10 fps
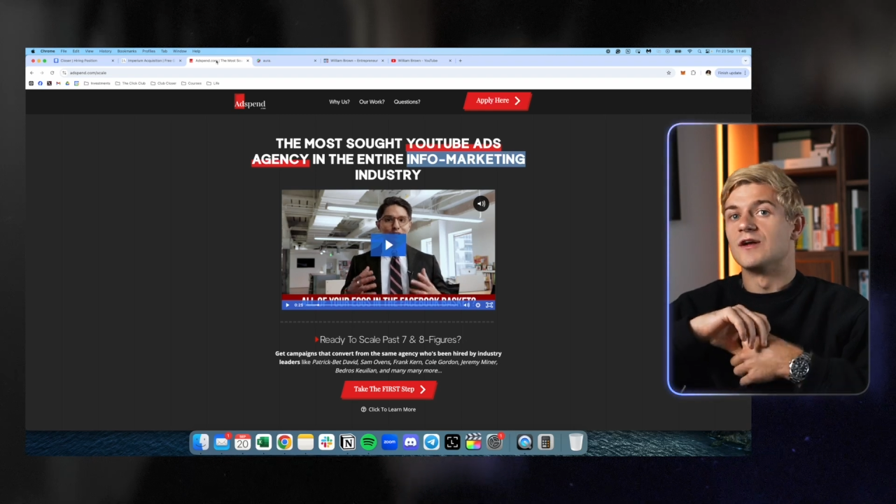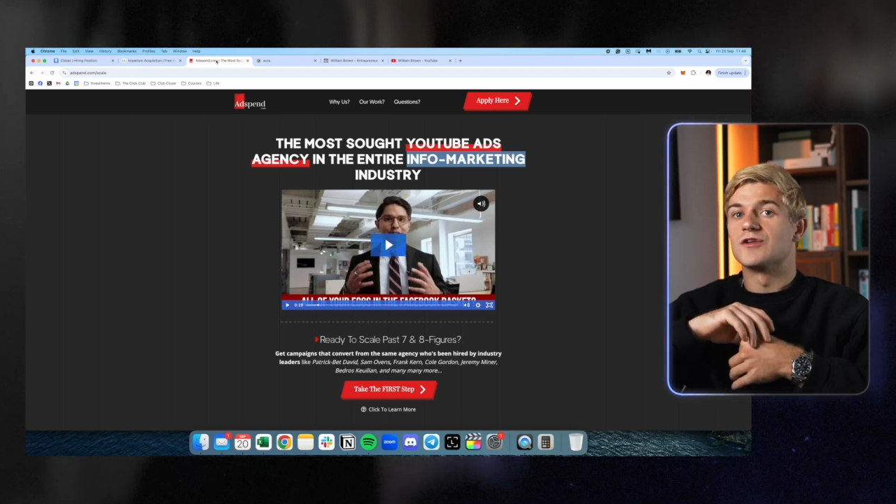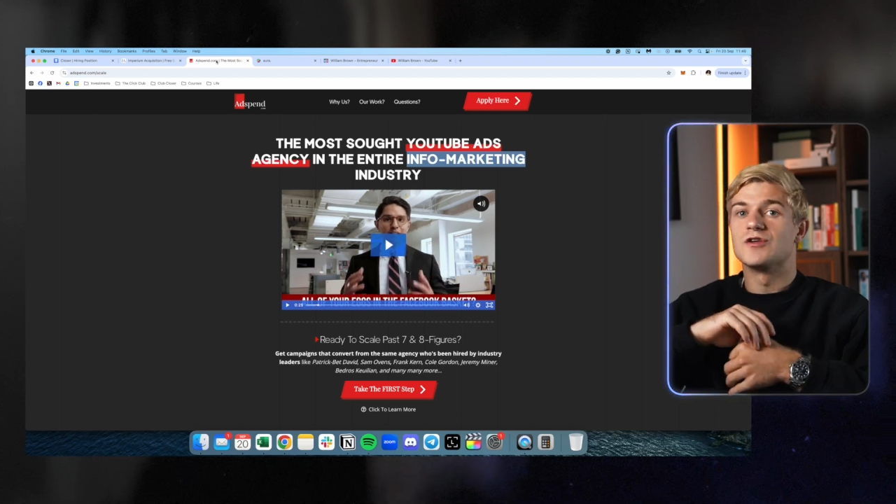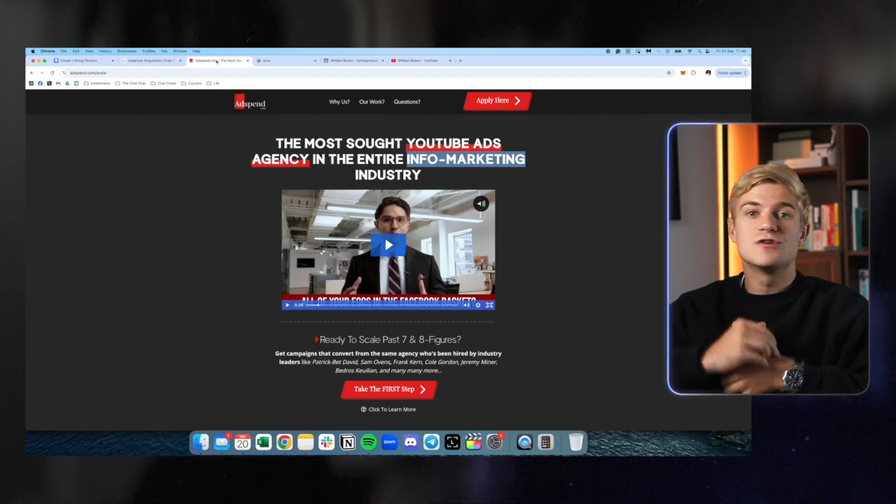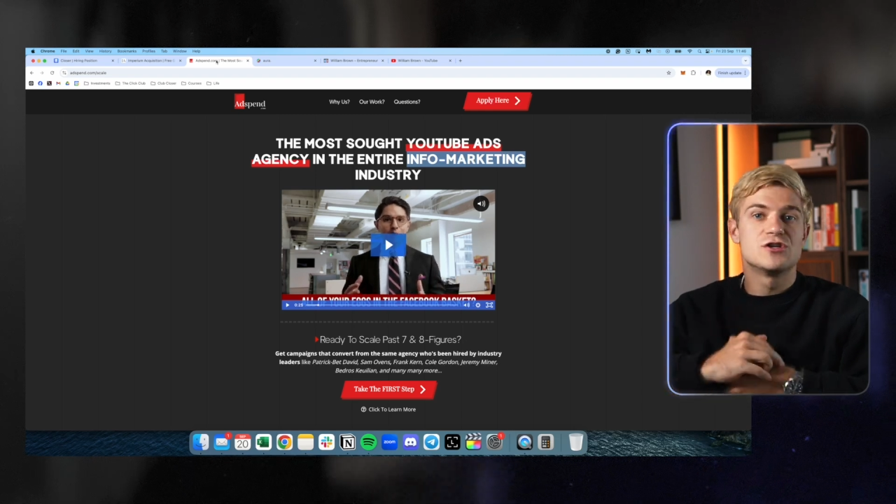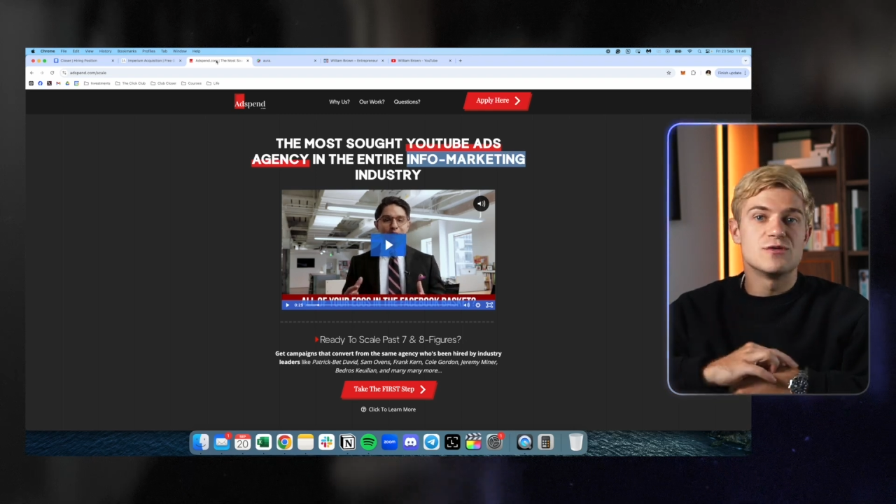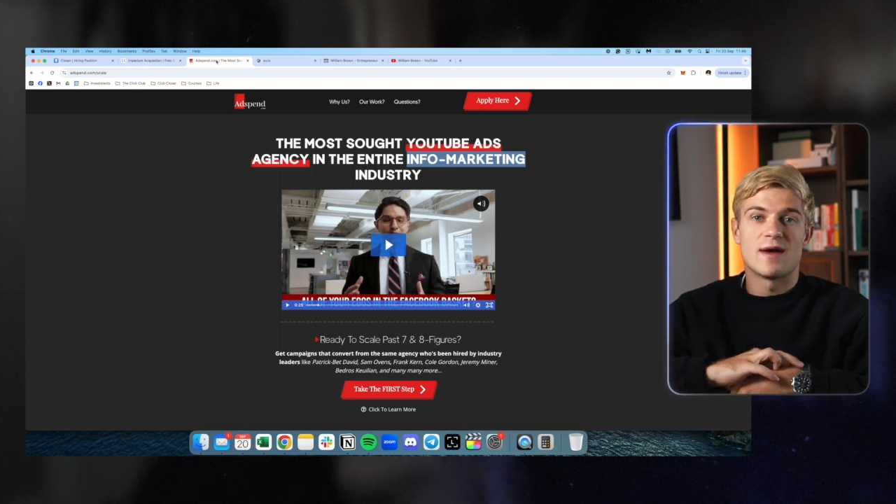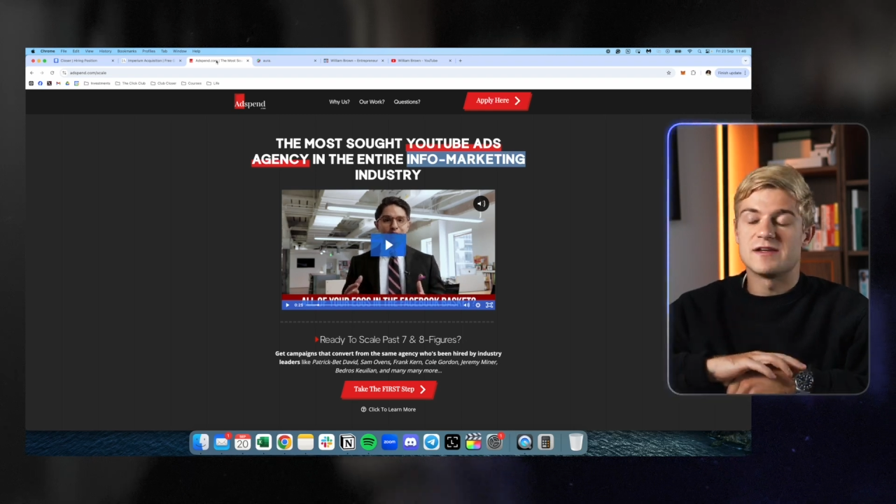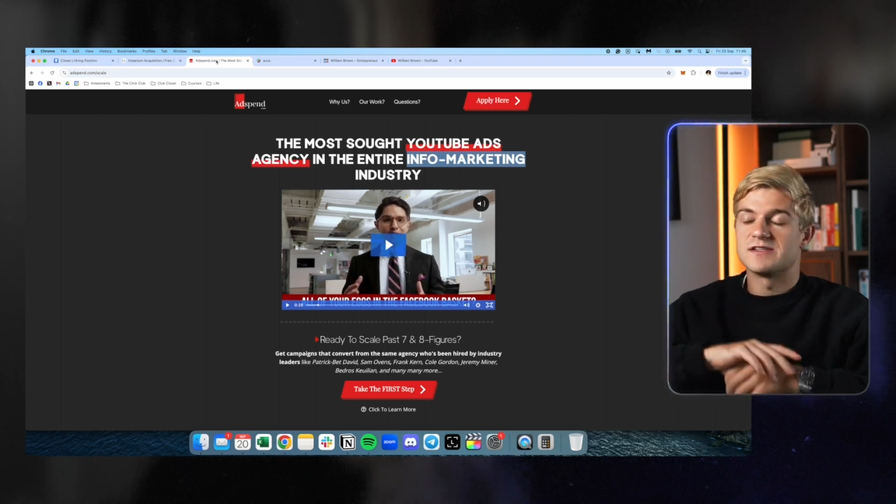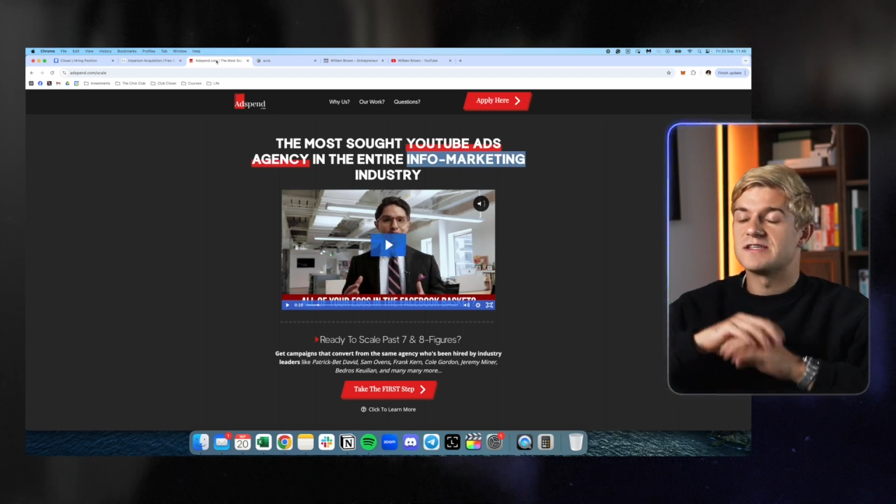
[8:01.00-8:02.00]
YouTube
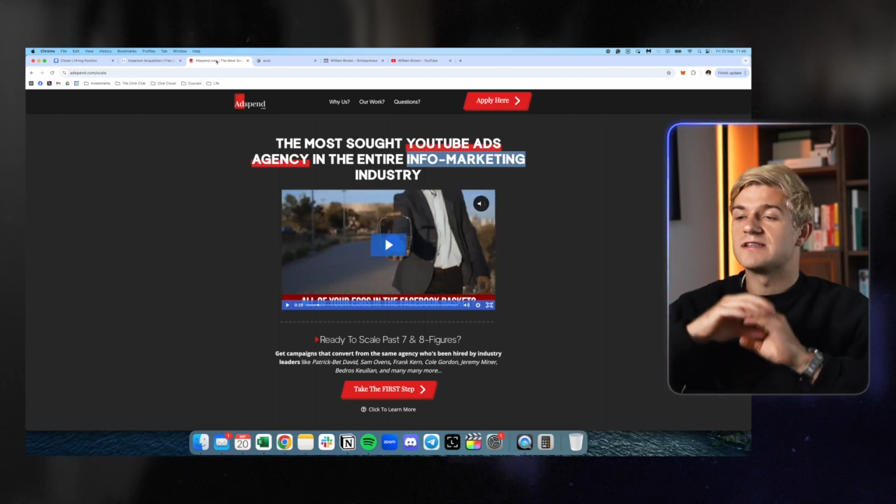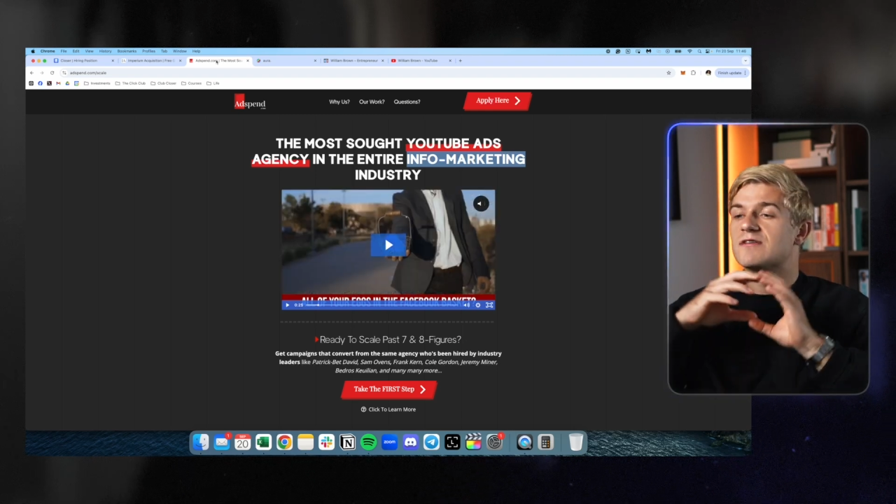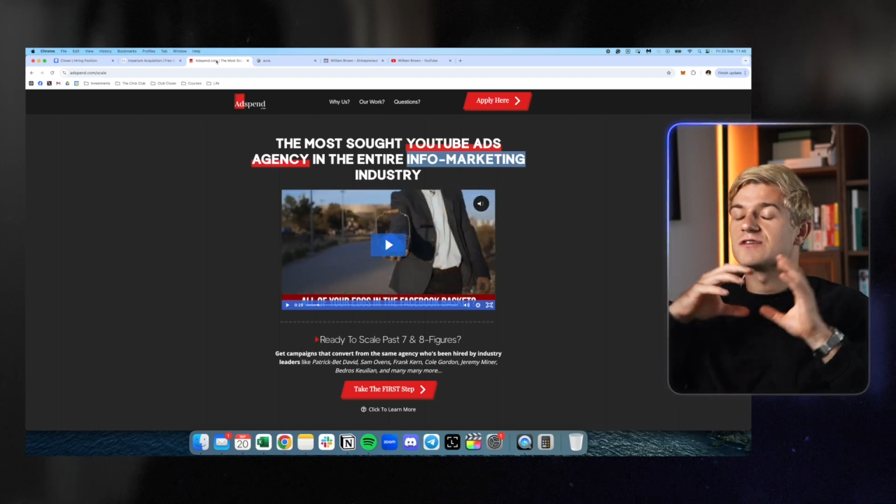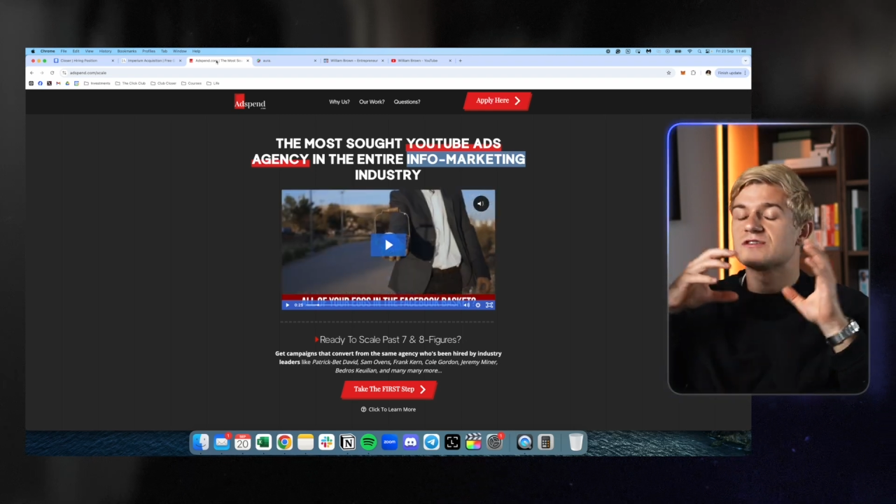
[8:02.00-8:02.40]
agency. There are